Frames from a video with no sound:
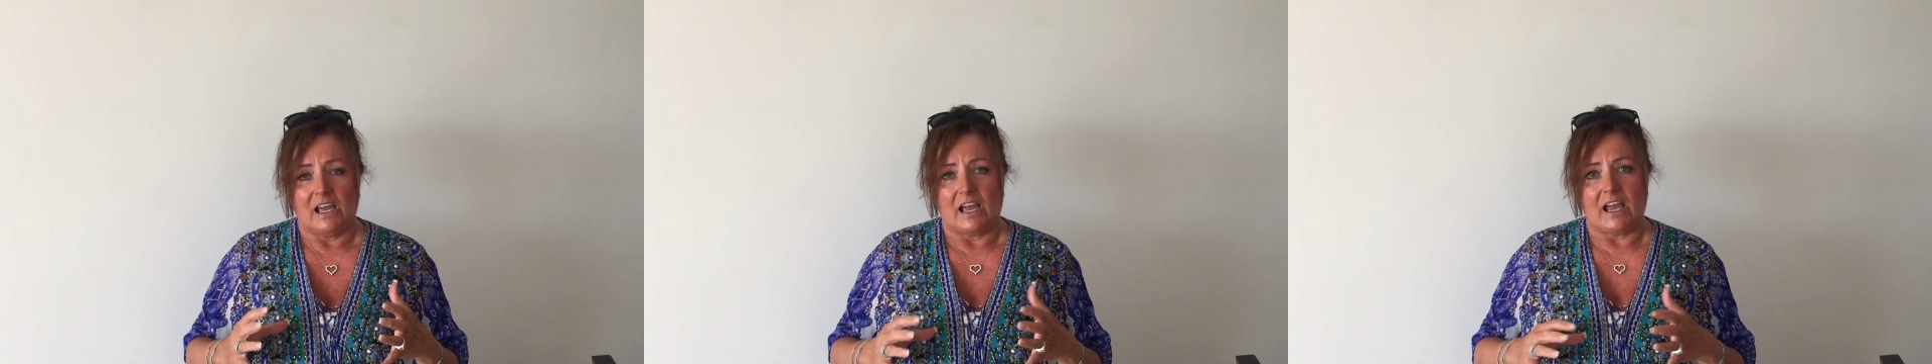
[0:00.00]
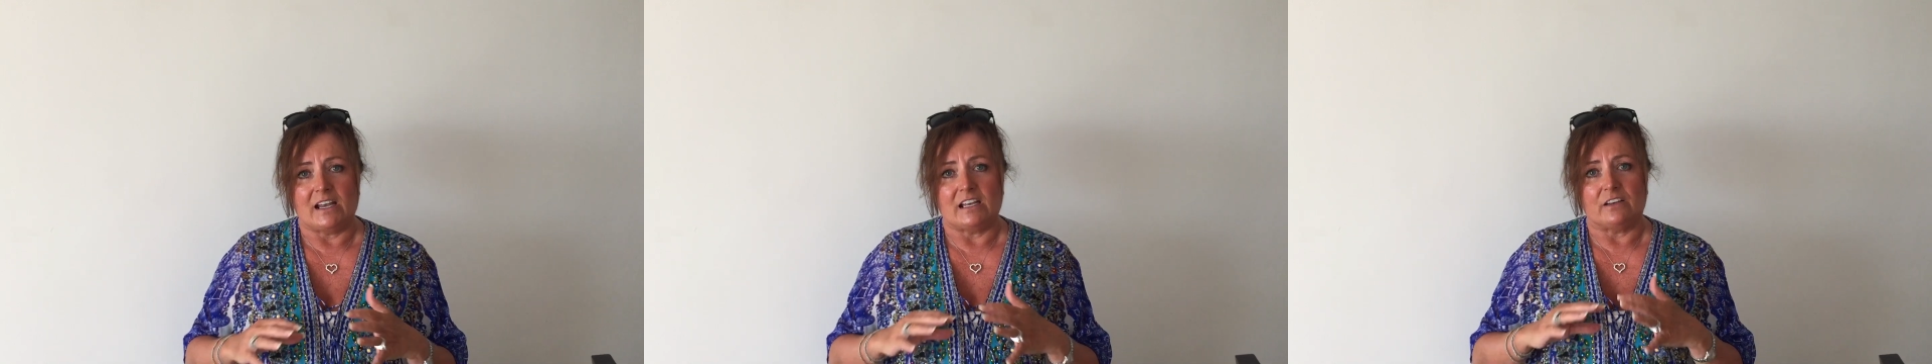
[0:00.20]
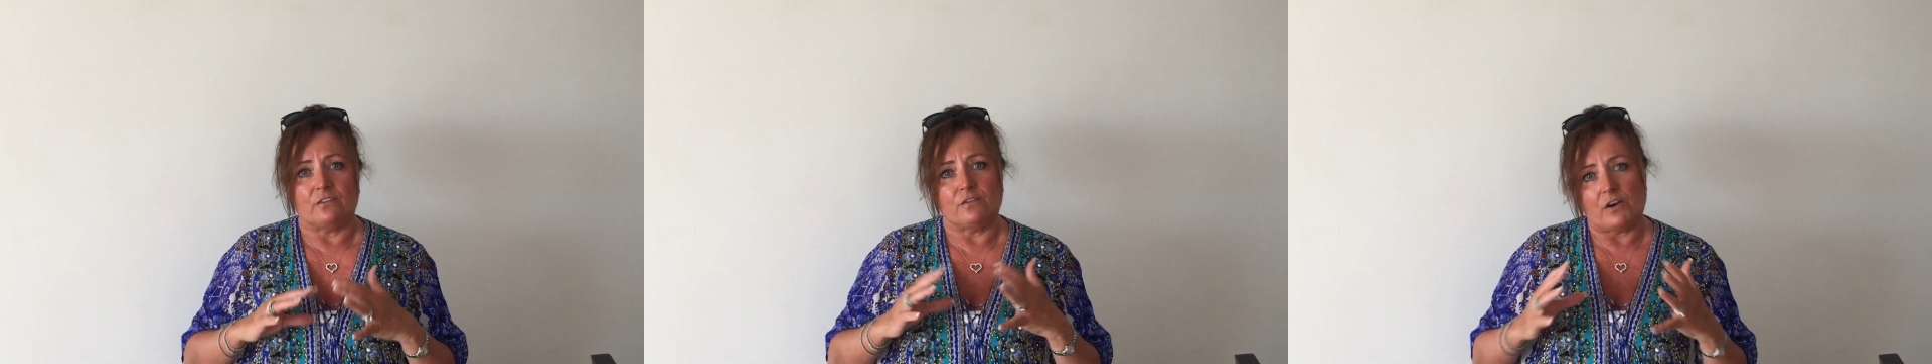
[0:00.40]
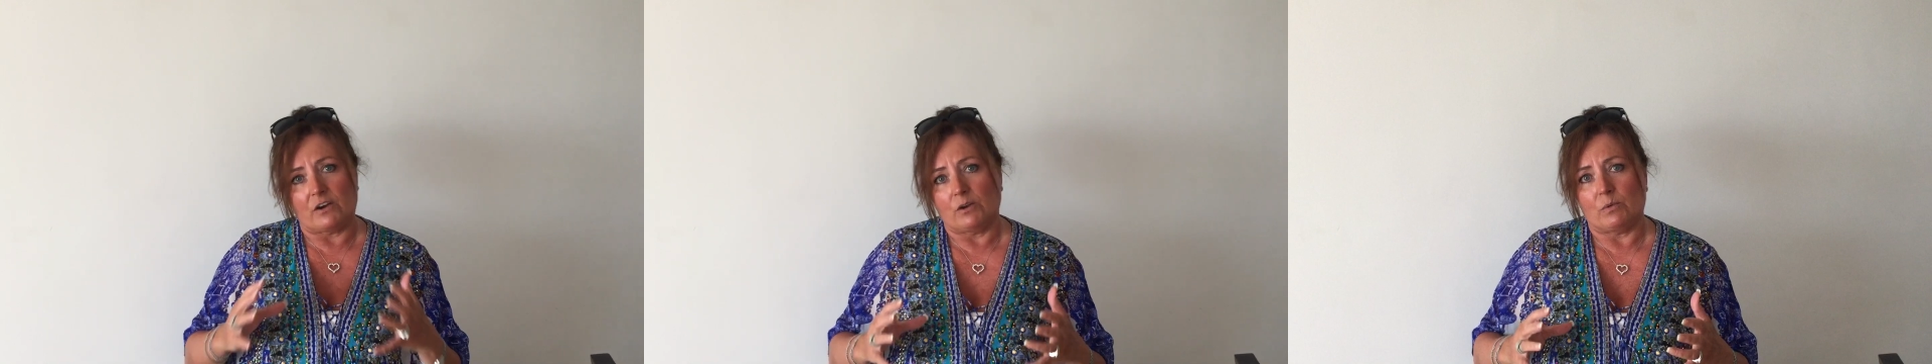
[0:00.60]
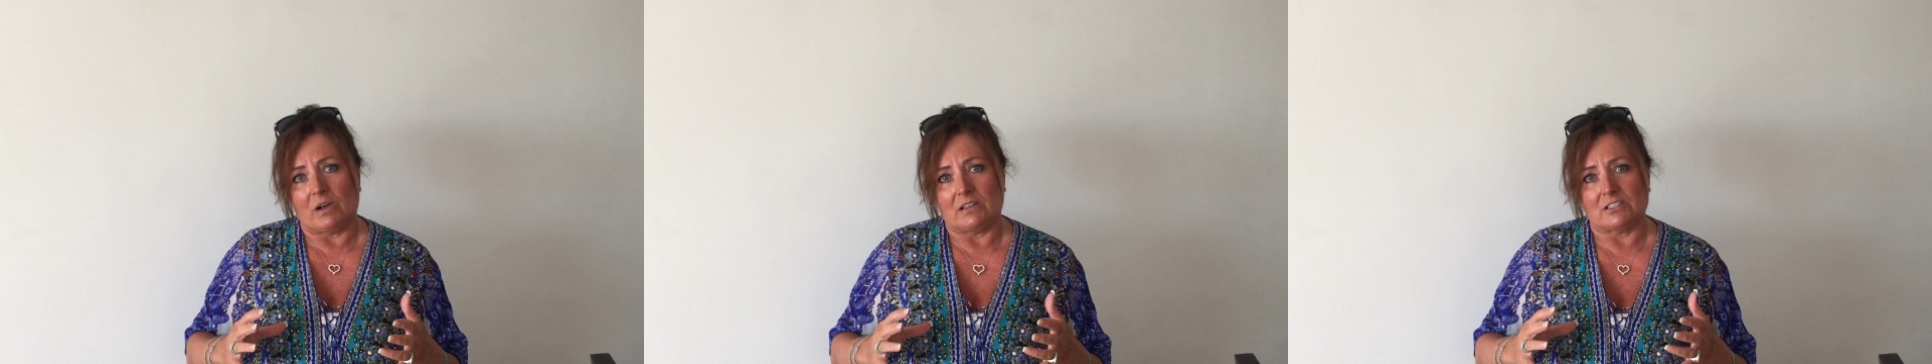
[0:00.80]
And it's
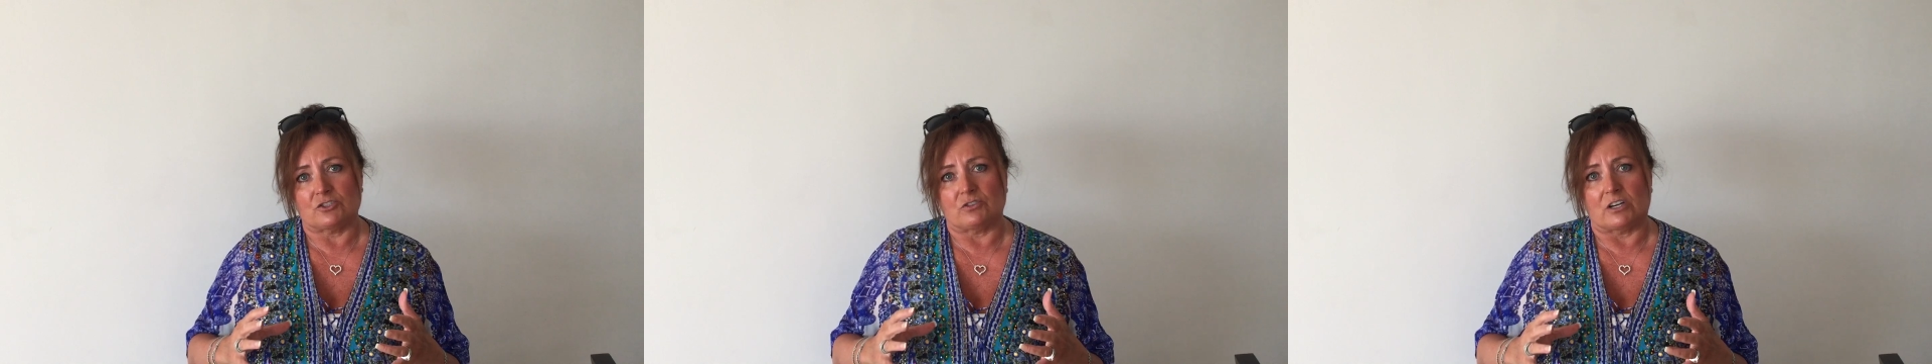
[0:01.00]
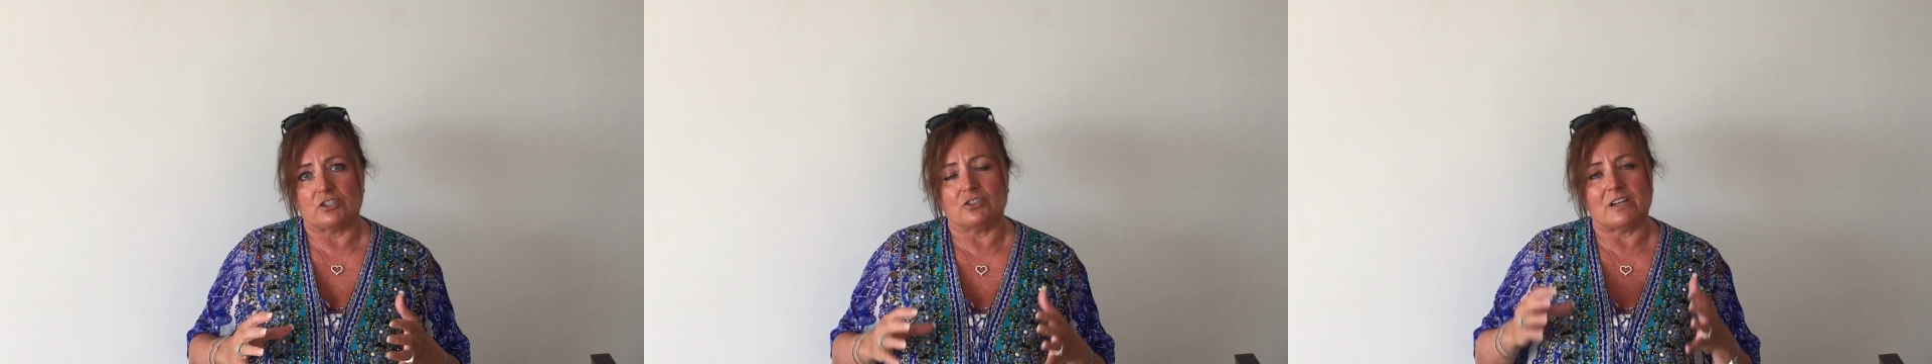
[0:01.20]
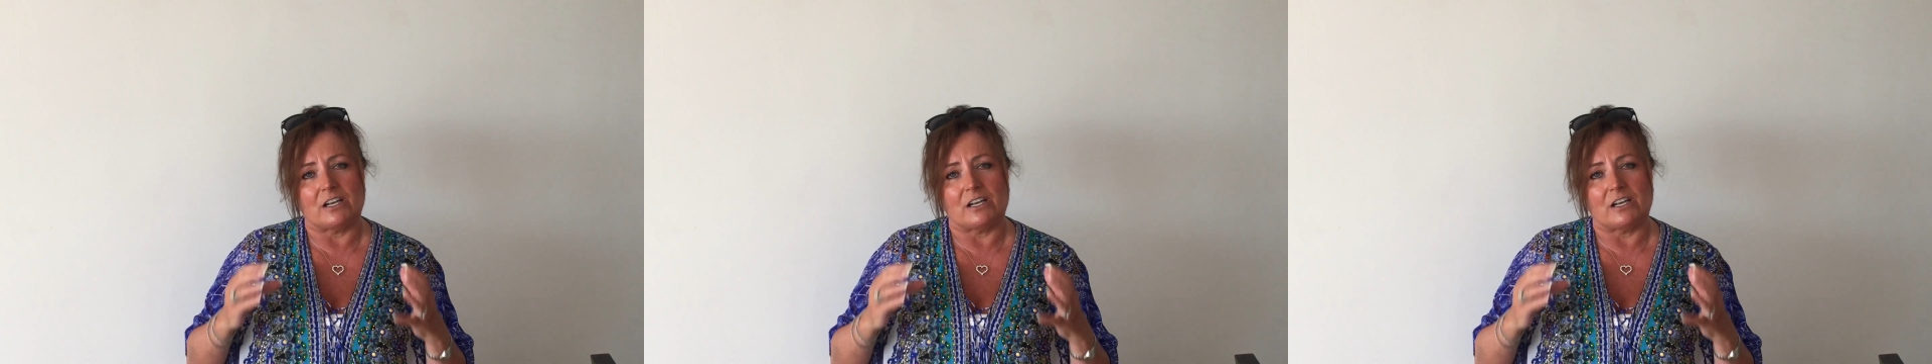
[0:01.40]
very well structured.